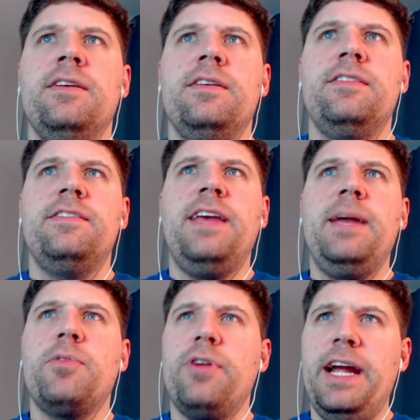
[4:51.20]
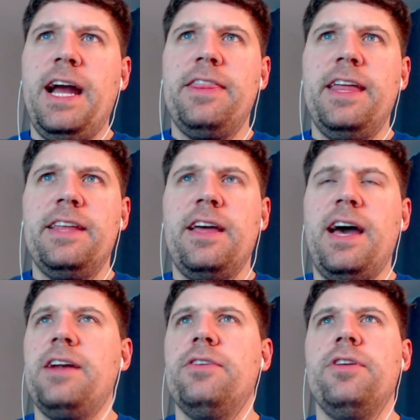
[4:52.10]
St. Maria, I think that,
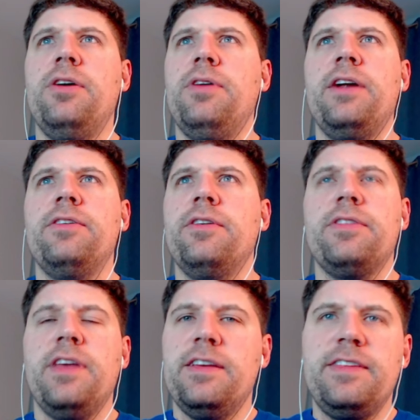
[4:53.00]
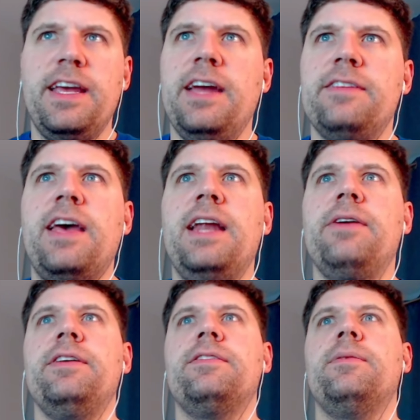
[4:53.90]
I don't know what the STA is.
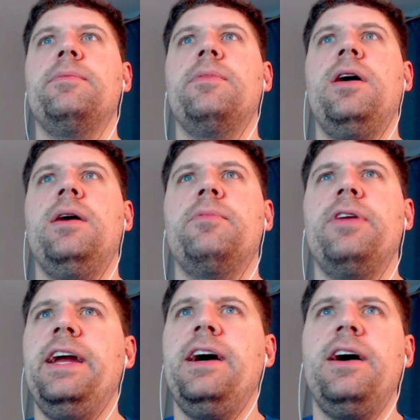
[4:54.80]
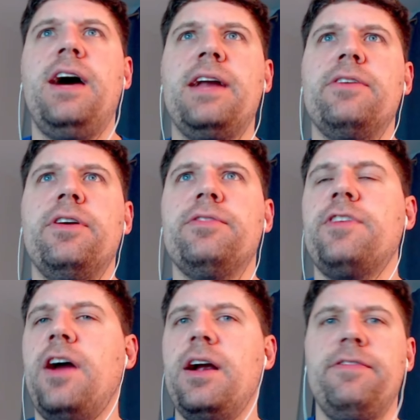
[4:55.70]
Anyways, Maria, I don't know.
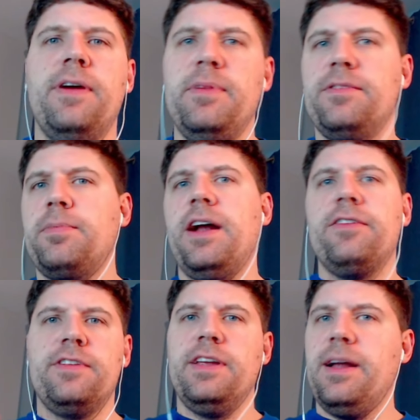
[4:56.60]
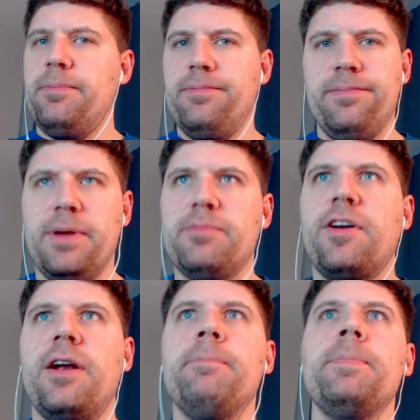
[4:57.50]
Sorry if I mispronounce it. I'm
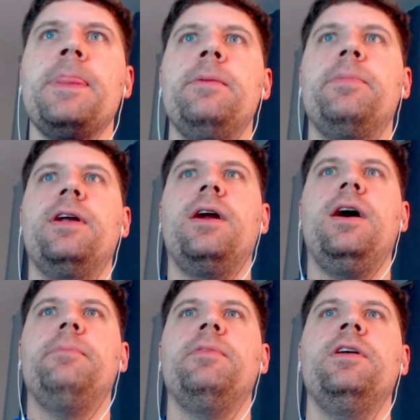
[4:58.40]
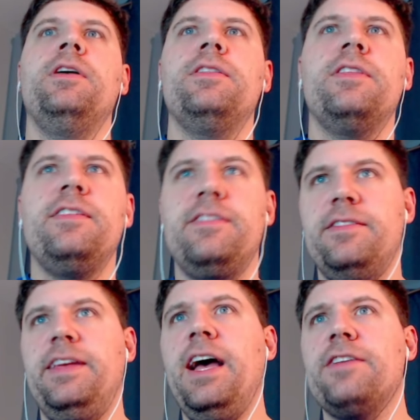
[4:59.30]
sorry. But The
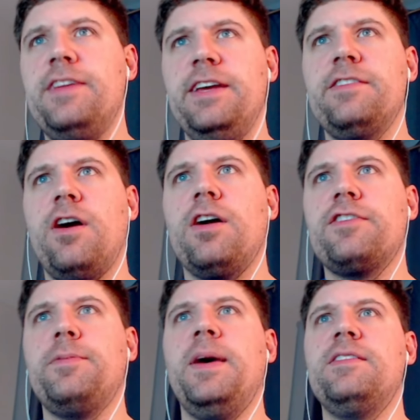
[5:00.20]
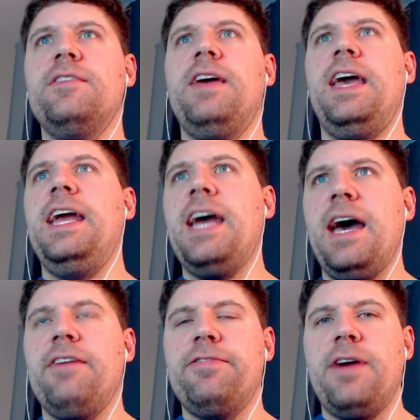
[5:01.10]
DLCs are expensive
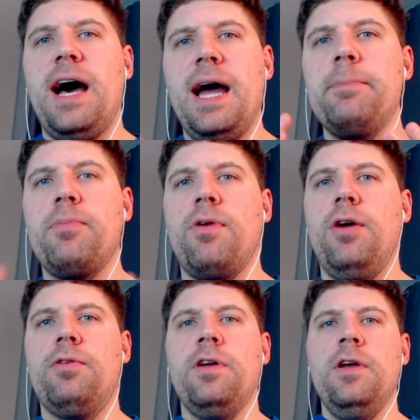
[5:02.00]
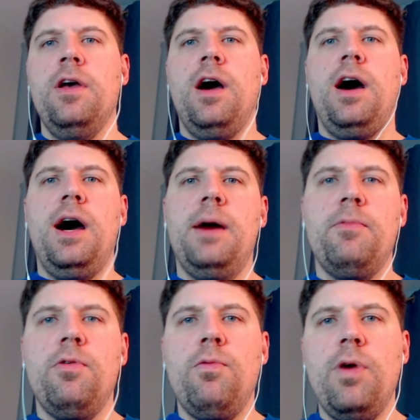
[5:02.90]
AF. I'm broke. What